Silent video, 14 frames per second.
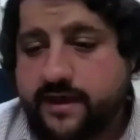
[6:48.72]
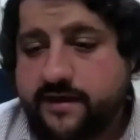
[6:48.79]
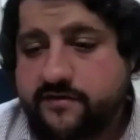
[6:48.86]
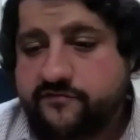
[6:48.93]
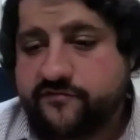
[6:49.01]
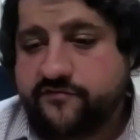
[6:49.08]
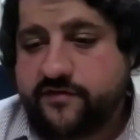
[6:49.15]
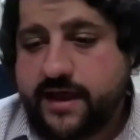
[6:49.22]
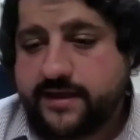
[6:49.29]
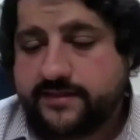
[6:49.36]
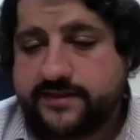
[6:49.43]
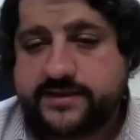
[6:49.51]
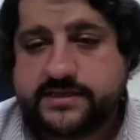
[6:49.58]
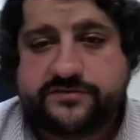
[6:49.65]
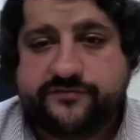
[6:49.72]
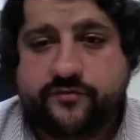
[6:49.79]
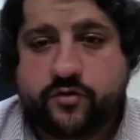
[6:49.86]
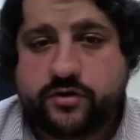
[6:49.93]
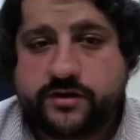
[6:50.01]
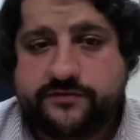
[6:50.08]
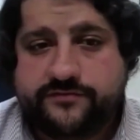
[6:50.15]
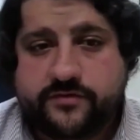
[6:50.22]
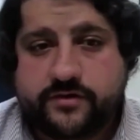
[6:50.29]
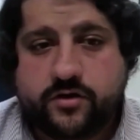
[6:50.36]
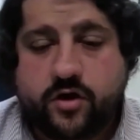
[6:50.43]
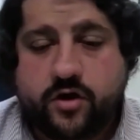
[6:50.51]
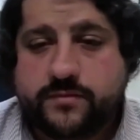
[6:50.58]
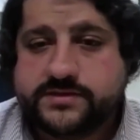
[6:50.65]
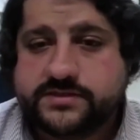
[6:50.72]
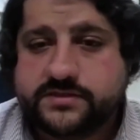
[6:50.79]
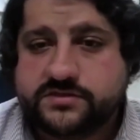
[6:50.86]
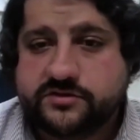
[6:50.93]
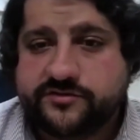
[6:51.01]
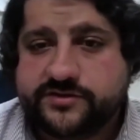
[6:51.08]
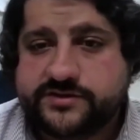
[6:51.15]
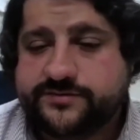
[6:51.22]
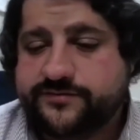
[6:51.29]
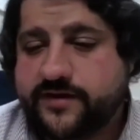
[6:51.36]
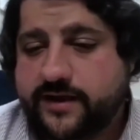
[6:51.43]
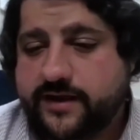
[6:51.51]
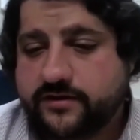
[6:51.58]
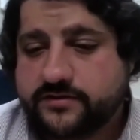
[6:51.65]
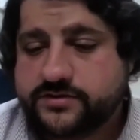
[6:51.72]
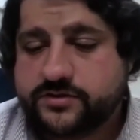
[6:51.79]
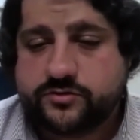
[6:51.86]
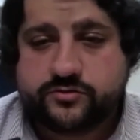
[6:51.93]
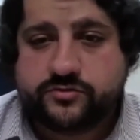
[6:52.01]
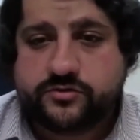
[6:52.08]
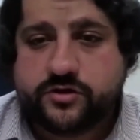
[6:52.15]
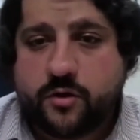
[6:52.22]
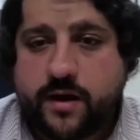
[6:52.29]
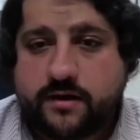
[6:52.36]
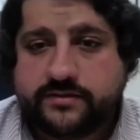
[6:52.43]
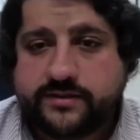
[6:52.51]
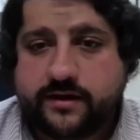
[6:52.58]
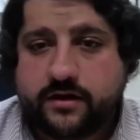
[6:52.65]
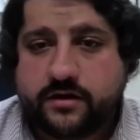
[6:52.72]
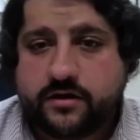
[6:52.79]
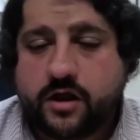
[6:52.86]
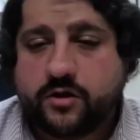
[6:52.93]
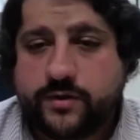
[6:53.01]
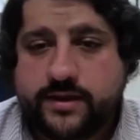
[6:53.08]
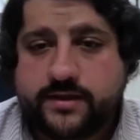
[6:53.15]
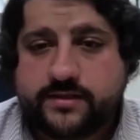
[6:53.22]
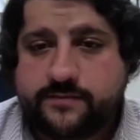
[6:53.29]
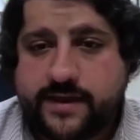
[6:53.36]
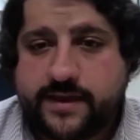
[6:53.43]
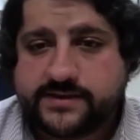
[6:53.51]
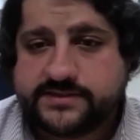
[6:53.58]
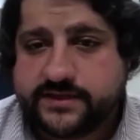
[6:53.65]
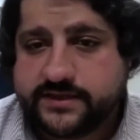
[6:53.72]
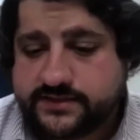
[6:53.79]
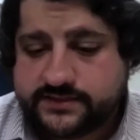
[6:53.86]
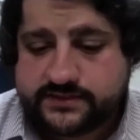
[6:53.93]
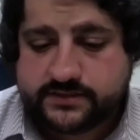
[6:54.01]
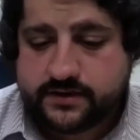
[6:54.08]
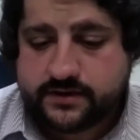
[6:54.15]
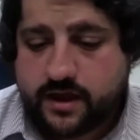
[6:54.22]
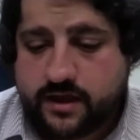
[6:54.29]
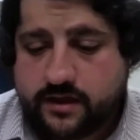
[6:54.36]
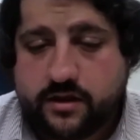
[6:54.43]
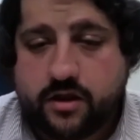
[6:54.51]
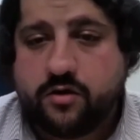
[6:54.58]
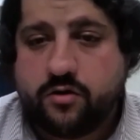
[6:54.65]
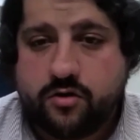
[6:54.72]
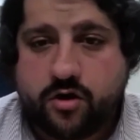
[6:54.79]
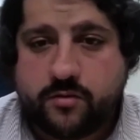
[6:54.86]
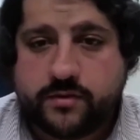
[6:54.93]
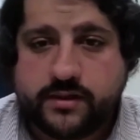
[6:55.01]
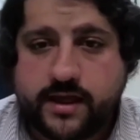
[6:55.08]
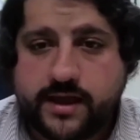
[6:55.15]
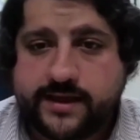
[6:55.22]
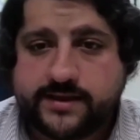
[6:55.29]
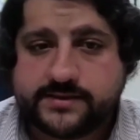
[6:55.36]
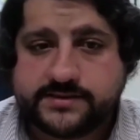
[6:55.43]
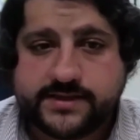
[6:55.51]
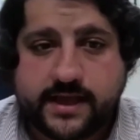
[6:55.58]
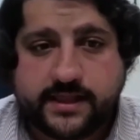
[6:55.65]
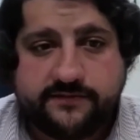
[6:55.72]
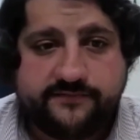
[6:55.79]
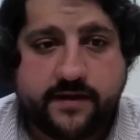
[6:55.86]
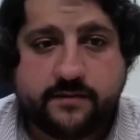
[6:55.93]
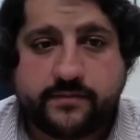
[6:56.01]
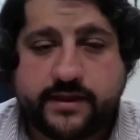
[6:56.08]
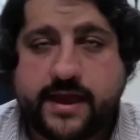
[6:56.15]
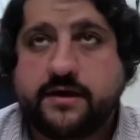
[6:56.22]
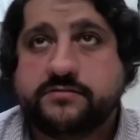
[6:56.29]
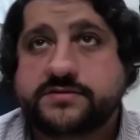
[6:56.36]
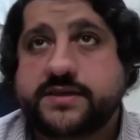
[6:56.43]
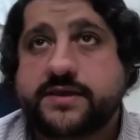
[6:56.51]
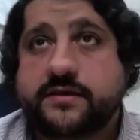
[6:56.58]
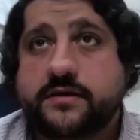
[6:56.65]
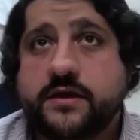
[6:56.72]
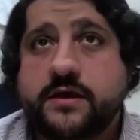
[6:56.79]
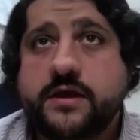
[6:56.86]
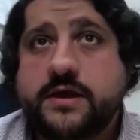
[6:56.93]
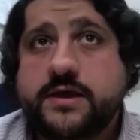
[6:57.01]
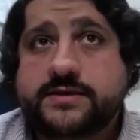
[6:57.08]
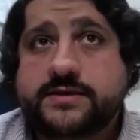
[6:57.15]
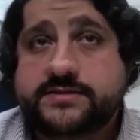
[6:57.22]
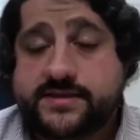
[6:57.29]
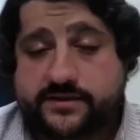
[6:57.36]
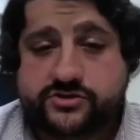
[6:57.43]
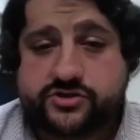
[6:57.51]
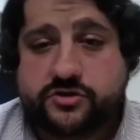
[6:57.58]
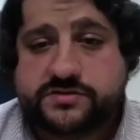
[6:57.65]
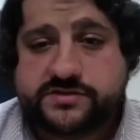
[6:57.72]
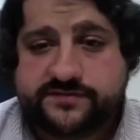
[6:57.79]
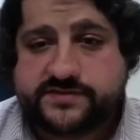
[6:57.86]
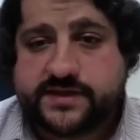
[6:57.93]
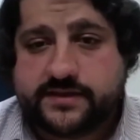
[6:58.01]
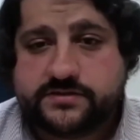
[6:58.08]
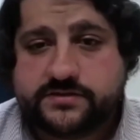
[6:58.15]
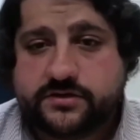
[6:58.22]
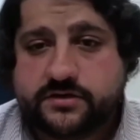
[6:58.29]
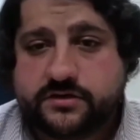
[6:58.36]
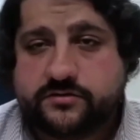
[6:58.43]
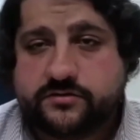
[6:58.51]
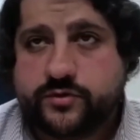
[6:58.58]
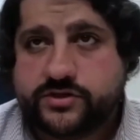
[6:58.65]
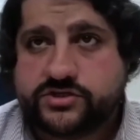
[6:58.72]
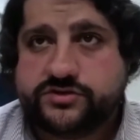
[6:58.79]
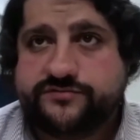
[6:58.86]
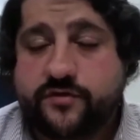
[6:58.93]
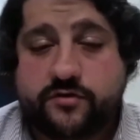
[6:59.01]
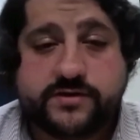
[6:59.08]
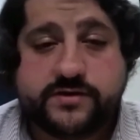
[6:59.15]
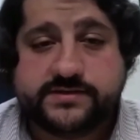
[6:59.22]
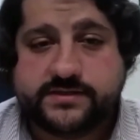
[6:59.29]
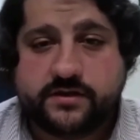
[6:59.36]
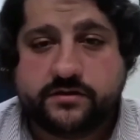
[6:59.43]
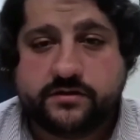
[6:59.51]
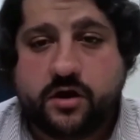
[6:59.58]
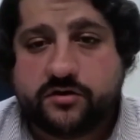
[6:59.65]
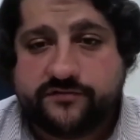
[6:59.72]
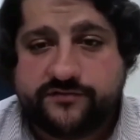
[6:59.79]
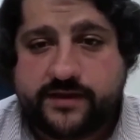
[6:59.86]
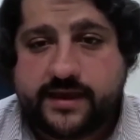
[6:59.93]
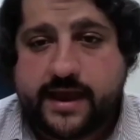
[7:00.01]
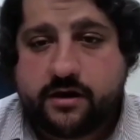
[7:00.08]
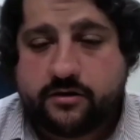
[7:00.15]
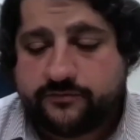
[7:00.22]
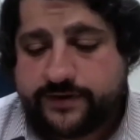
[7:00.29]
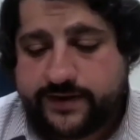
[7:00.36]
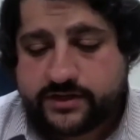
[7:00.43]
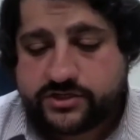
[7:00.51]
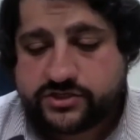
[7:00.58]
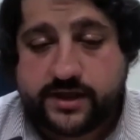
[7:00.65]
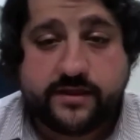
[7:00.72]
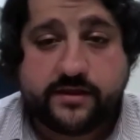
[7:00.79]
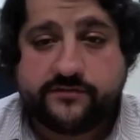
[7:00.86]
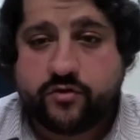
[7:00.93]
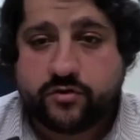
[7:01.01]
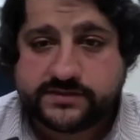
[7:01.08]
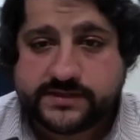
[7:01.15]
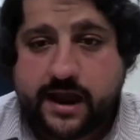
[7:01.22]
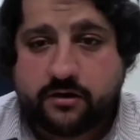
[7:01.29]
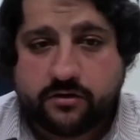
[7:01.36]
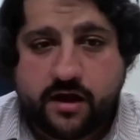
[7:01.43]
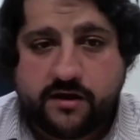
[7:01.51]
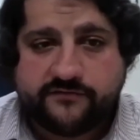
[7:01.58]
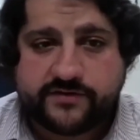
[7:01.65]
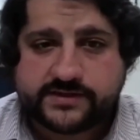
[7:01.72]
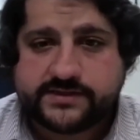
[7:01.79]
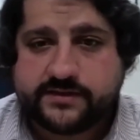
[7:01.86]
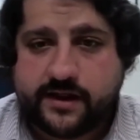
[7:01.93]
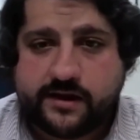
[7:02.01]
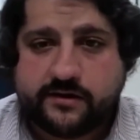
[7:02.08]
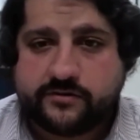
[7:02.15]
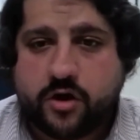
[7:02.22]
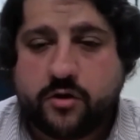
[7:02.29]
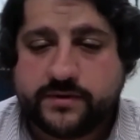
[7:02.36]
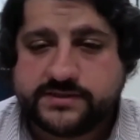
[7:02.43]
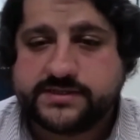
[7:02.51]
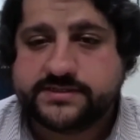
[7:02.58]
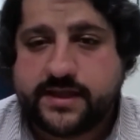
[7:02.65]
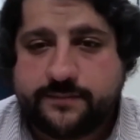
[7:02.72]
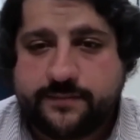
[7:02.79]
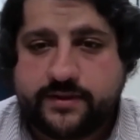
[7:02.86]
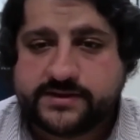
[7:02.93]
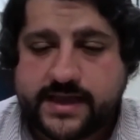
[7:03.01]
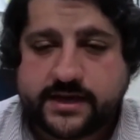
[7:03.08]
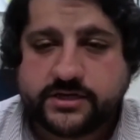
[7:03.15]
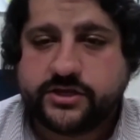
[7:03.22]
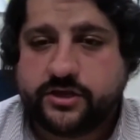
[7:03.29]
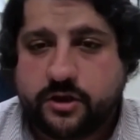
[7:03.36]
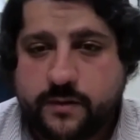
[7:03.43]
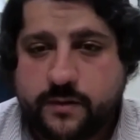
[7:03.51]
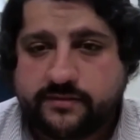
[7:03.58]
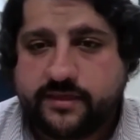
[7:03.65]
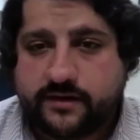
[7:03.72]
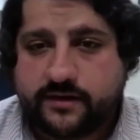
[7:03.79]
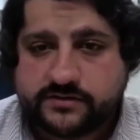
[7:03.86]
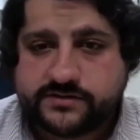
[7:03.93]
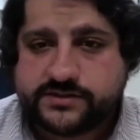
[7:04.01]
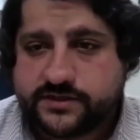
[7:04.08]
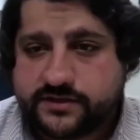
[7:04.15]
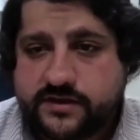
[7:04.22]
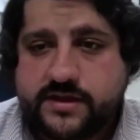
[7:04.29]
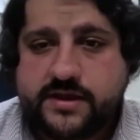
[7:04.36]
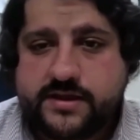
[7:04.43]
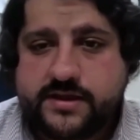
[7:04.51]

have at least four different homelessness service providers who go out there on a weekly basis, uh, NoHo Home Alliance, LA Family Housing, St. Joseph Center, which focuses on RV outreach. And then, of course, our office and our homelessness deputies actually go out there to